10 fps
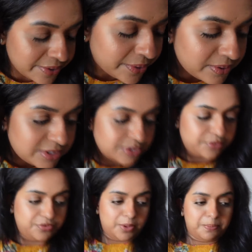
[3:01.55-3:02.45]
also
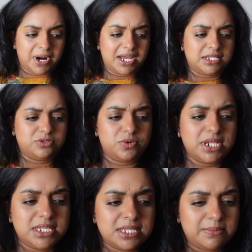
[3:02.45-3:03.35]
for the price,
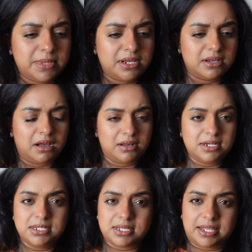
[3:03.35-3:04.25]
20 something
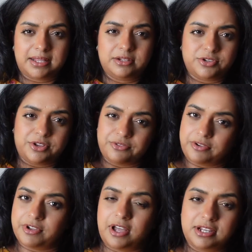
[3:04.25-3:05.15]
dollars, I think
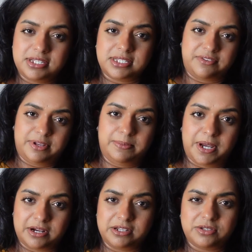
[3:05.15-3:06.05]
$25, 70
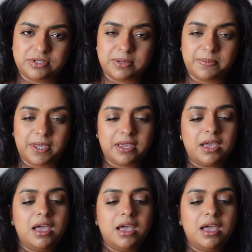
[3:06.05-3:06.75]
pairs or something.